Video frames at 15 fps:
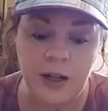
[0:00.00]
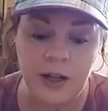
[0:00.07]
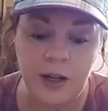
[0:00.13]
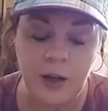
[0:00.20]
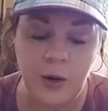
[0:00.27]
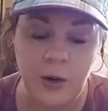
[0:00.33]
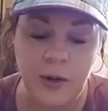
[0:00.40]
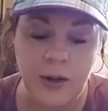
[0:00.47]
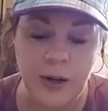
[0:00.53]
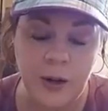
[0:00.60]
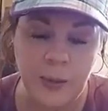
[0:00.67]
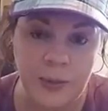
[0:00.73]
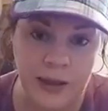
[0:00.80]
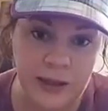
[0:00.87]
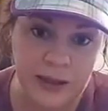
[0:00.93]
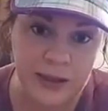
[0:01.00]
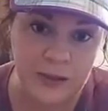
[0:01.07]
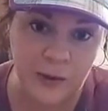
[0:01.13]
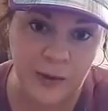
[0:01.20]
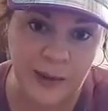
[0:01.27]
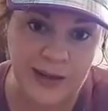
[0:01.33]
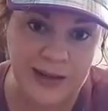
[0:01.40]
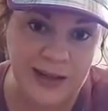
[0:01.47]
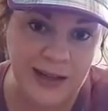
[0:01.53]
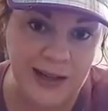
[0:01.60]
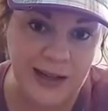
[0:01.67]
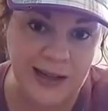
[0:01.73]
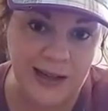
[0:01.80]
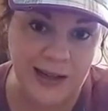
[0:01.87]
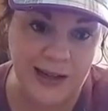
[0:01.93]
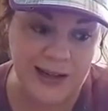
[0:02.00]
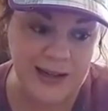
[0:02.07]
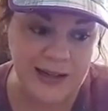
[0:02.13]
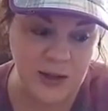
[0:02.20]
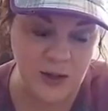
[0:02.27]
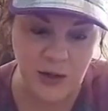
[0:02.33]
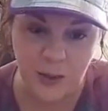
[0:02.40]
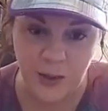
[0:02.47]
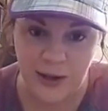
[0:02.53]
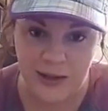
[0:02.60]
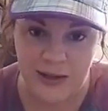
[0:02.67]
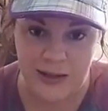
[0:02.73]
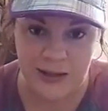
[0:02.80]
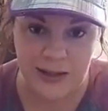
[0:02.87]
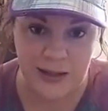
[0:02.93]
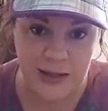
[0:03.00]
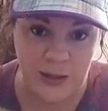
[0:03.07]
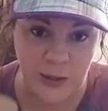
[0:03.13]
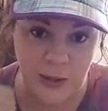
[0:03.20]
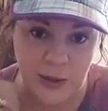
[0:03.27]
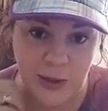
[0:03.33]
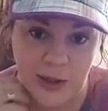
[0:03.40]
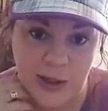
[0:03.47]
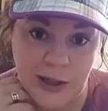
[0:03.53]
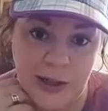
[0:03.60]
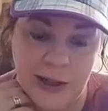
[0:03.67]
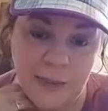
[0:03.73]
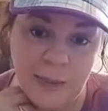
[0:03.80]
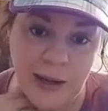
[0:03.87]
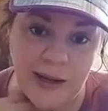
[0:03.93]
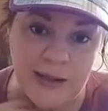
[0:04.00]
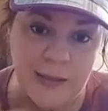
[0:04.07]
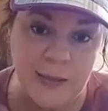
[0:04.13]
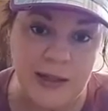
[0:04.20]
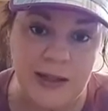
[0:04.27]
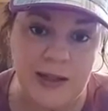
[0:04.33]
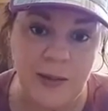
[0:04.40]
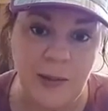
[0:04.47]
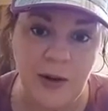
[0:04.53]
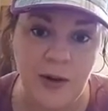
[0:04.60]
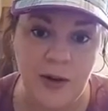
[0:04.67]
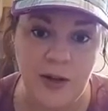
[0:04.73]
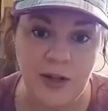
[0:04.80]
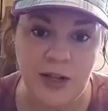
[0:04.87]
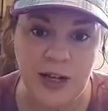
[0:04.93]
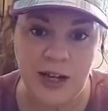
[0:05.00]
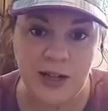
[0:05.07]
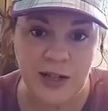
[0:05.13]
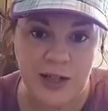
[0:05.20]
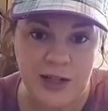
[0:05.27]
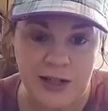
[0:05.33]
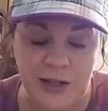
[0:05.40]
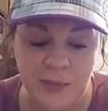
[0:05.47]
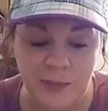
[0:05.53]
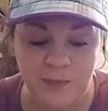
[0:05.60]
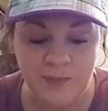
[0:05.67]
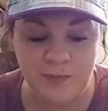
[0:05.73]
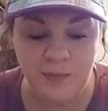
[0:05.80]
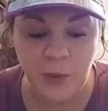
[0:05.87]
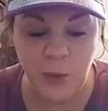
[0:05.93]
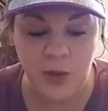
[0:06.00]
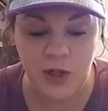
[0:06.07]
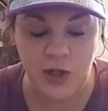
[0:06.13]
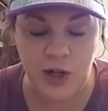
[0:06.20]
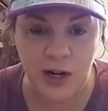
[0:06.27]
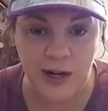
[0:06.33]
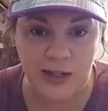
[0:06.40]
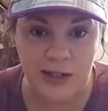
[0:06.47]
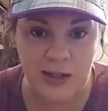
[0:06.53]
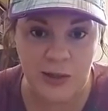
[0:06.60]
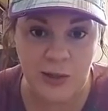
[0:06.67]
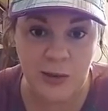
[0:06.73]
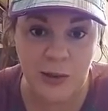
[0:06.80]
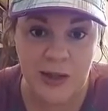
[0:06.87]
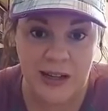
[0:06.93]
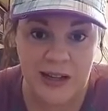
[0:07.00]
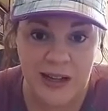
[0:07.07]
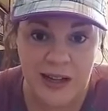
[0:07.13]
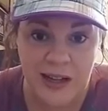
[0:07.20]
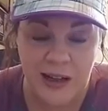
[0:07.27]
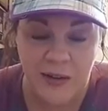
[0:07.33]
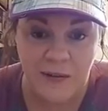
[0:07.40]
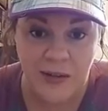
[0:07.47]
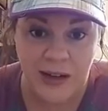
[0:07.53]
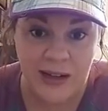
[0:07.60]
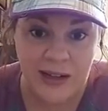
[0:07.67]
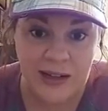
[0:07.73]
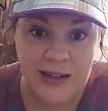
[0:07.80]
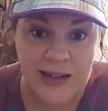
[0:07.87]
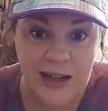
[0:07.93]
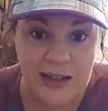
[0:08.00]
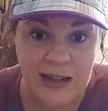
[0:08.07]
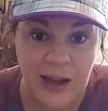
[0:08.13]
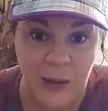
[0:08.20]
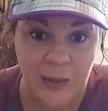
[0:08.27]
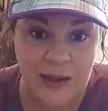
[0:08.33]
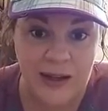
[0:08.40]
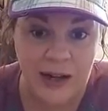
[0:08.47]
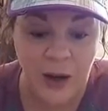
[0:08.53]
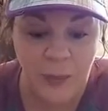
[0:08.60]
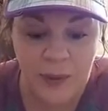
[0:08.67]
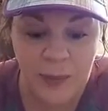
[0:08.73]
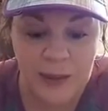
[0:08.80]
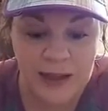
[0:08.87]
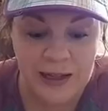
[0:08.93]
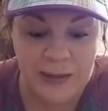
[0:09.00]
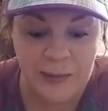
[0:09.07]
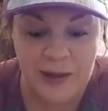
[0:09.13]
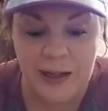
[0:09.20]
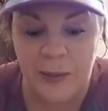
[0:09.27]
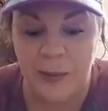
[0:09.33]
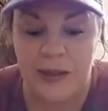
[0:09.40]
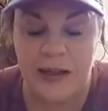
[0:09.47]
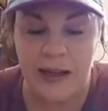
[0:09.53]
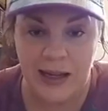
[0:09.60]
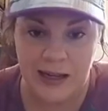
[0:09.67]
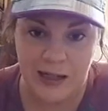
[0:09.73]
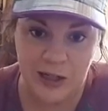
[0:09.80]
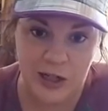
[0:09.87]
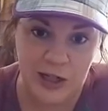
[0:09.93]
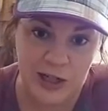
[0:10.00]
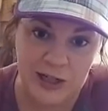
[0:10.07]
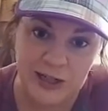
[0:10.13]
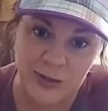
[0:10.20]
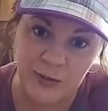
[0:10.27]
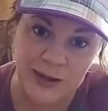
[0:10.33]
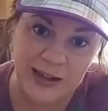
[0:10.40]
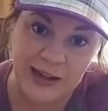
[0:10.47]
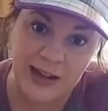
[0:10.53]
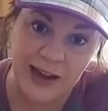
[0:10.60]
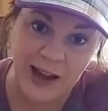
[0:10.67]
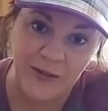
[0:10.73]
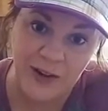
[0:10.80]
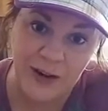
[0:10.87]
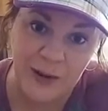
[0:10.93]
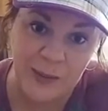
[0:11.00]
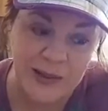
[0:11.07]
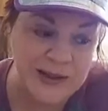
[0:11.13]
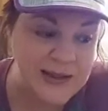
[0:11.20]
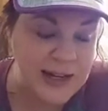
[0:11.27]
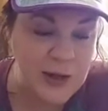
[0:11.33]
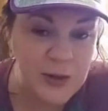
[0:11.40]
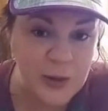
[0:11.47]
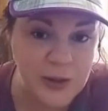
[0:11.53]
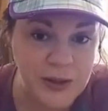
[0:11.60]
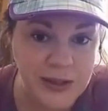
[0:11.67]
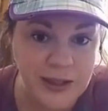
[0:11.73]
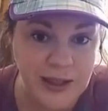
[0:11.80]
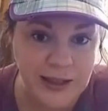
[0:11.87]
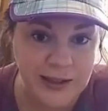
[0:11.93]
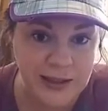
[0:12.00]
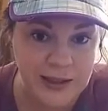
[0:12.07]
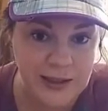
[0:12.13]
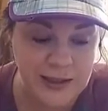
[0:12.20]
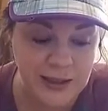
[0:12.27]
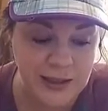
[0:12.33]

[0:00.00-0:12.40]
new therapies for my son. He has sensory processing disorder and possibly some other challenges, and we're just trying to find out exactly how we can help him and get him therapy, and it's just wreaking havoc on my schedule, and it's